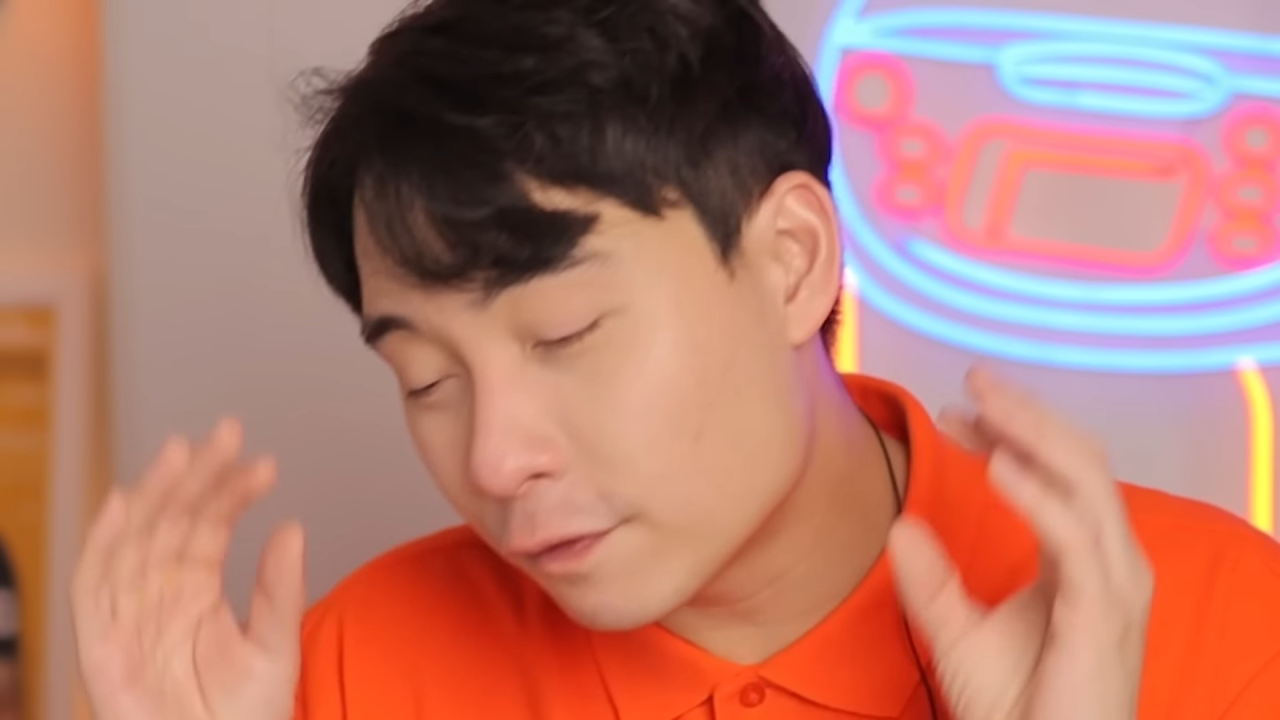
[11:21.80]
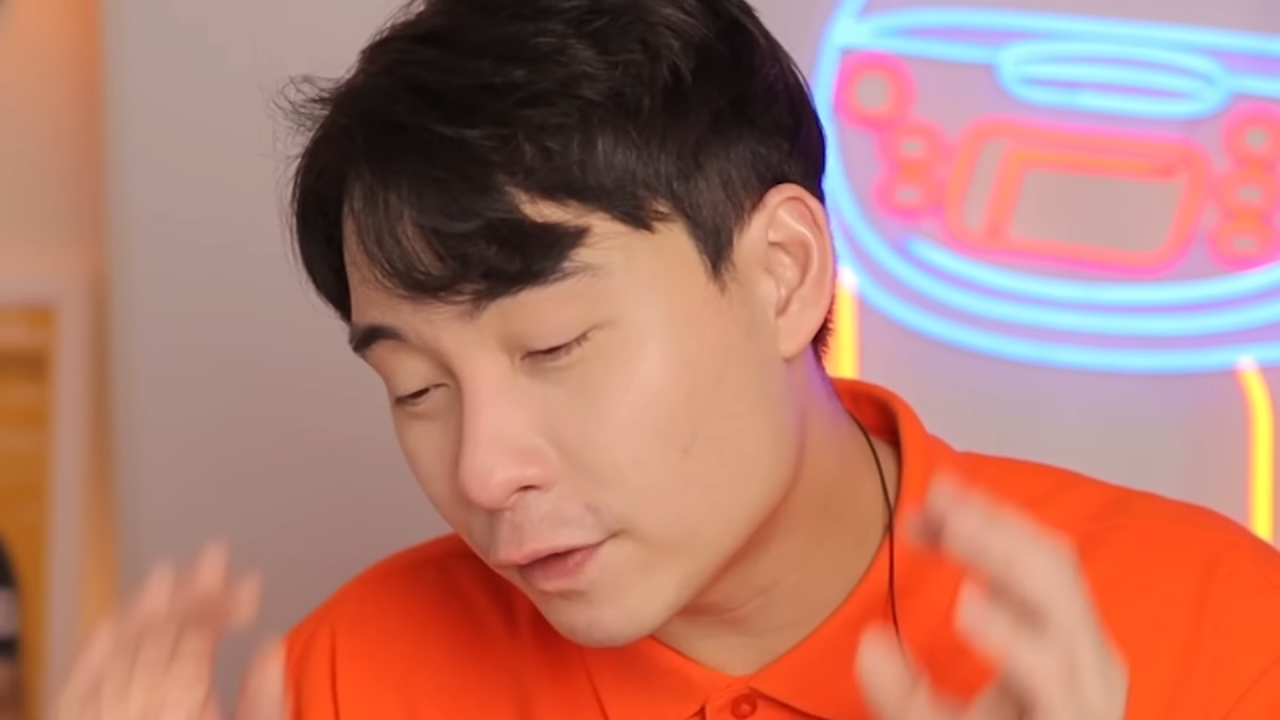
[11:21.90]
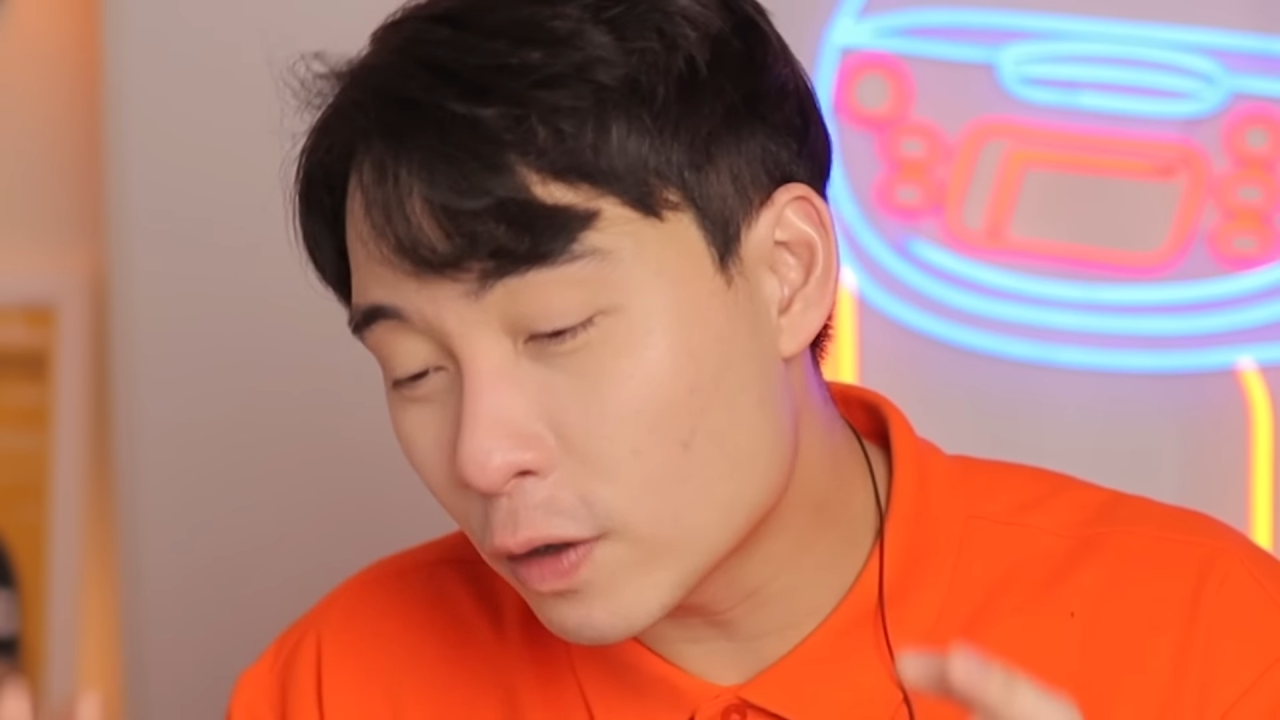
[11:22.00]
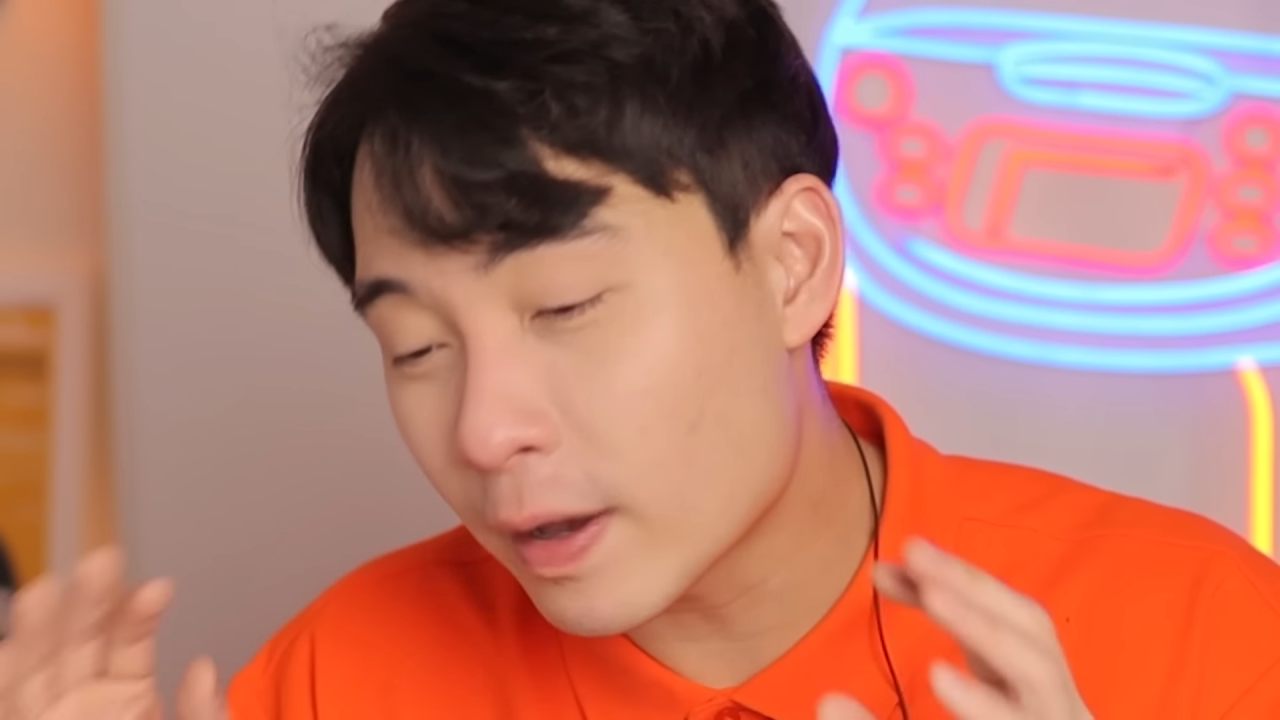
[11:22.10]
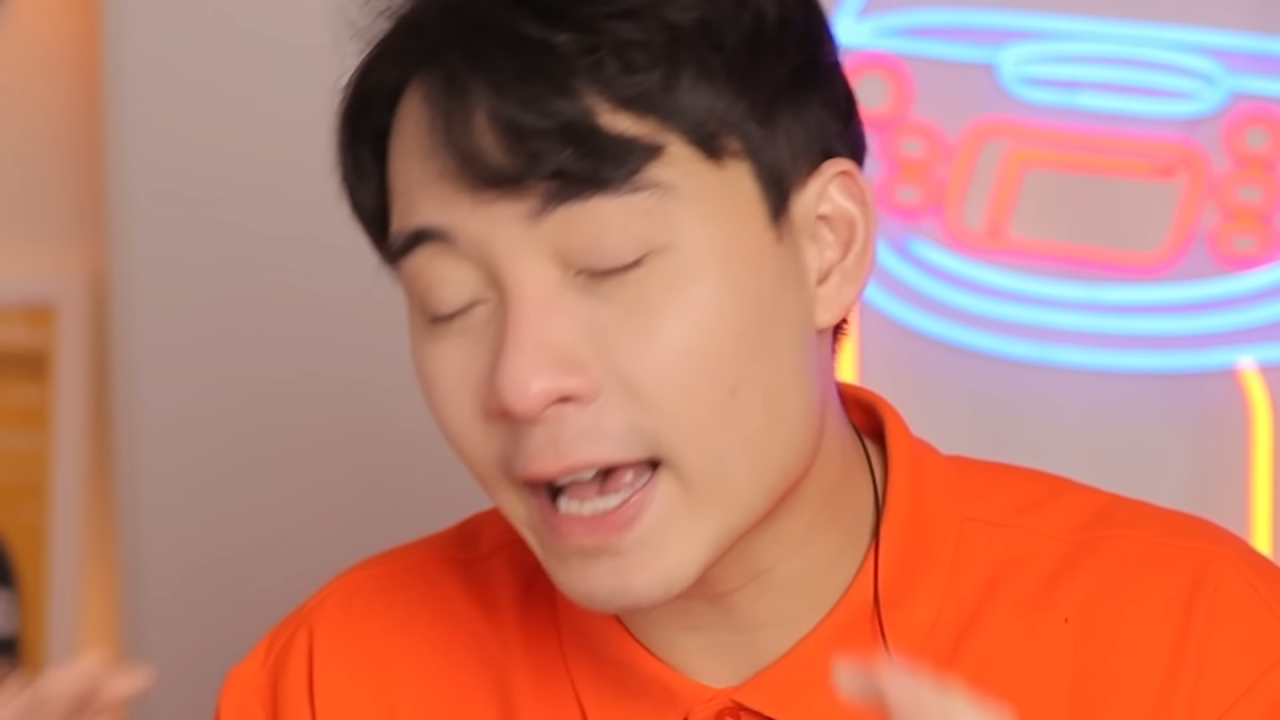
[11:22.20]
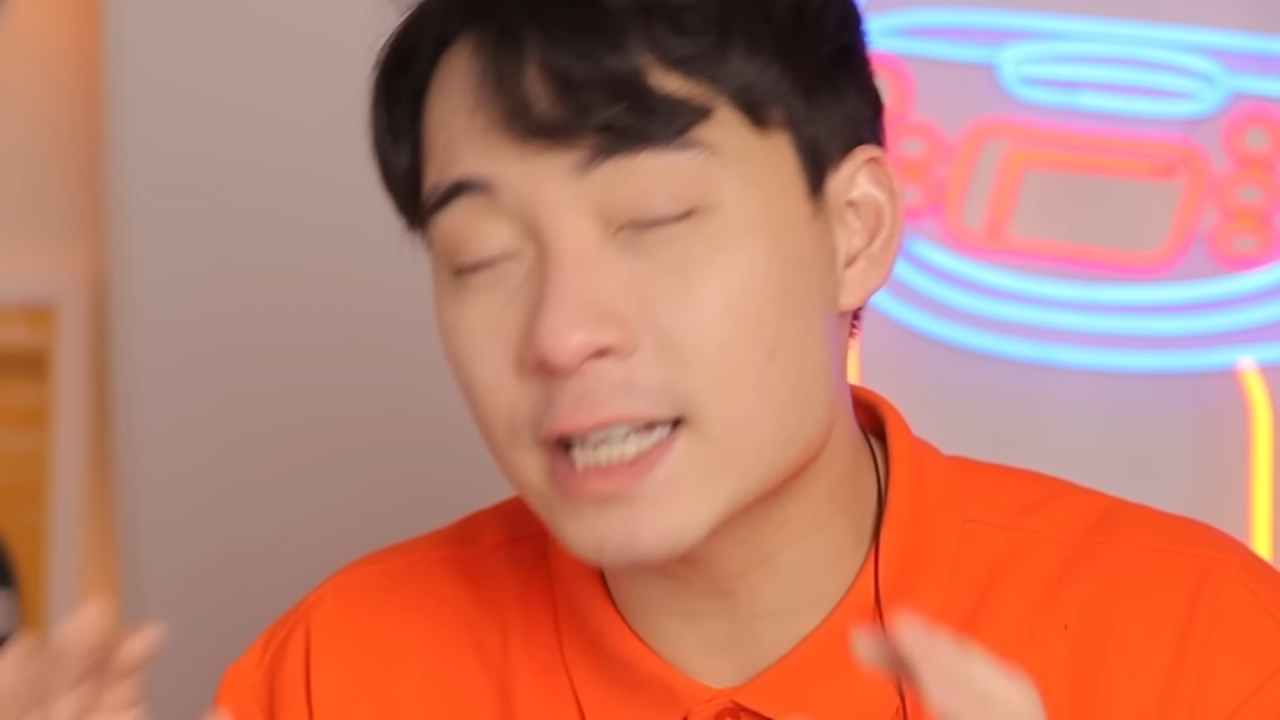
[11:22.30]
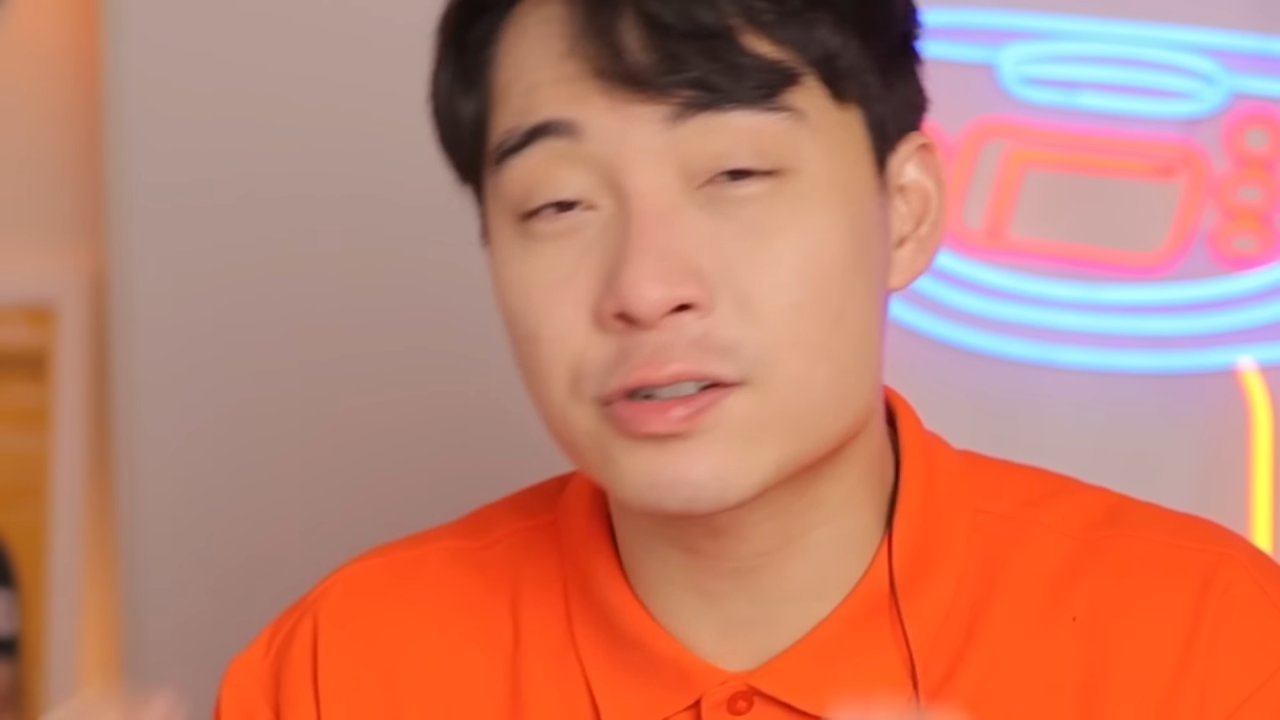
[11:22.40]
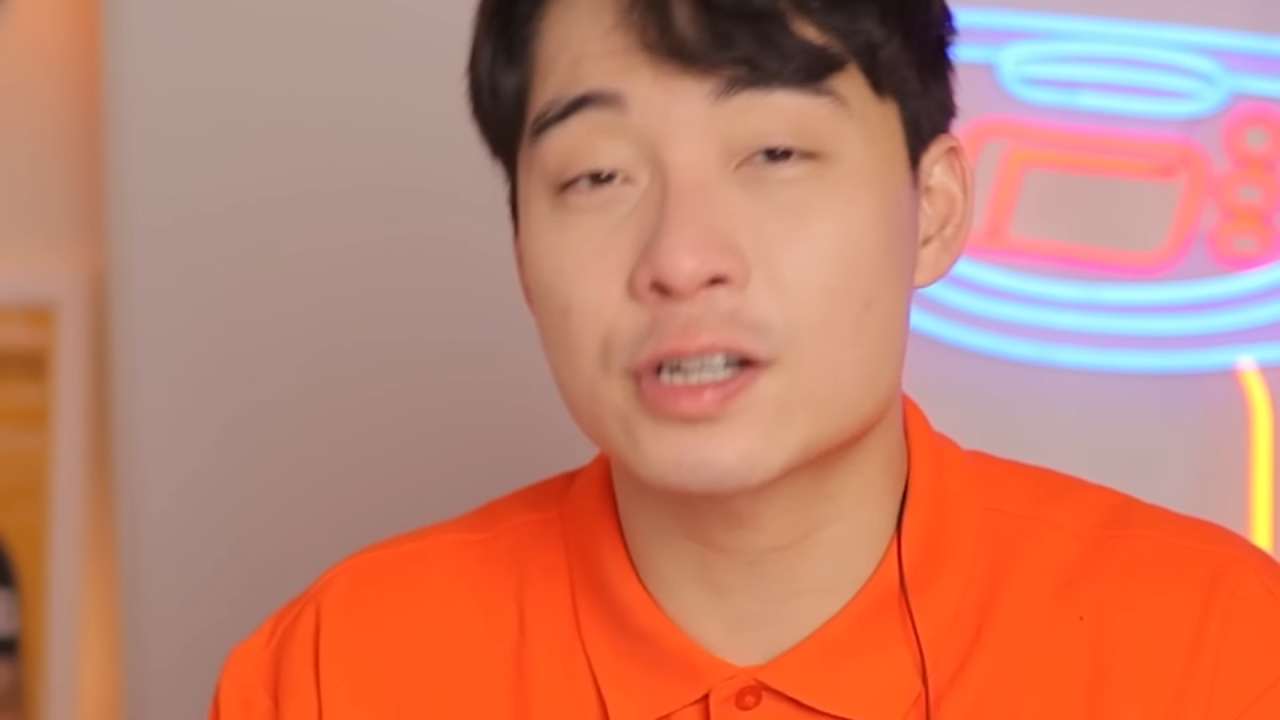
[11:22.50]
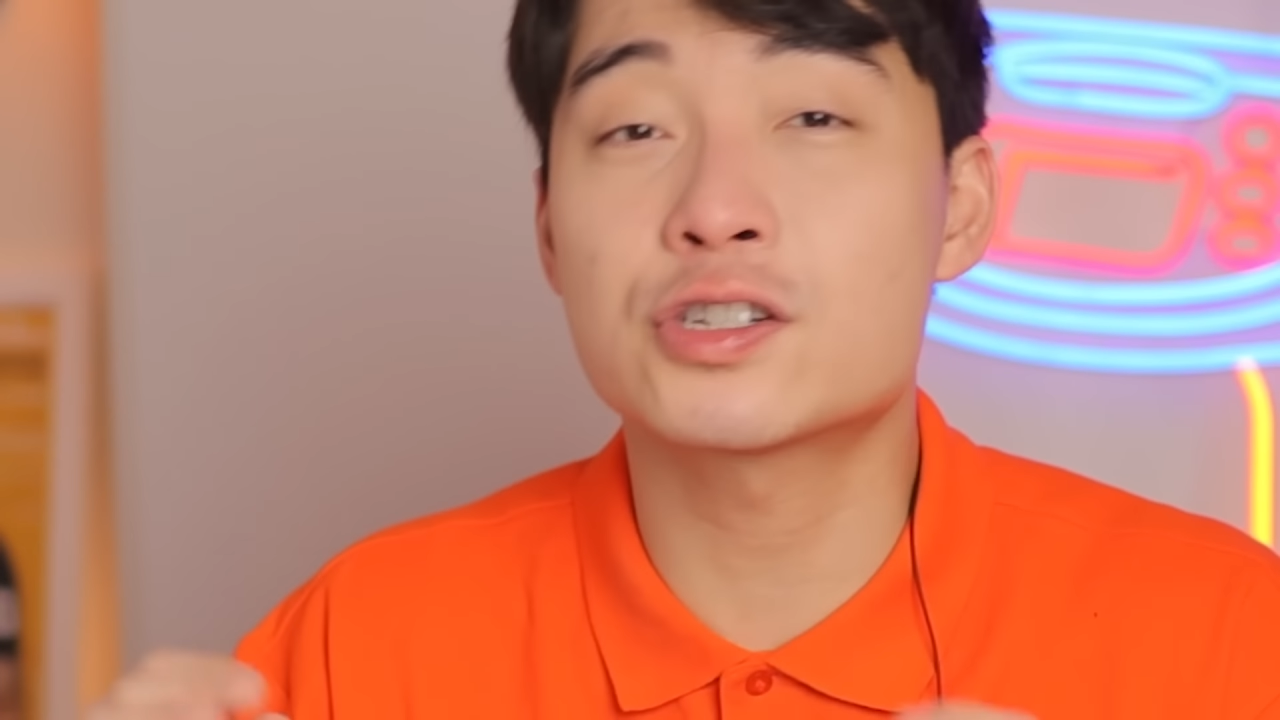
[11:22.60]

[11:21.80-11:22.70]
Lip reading: few extra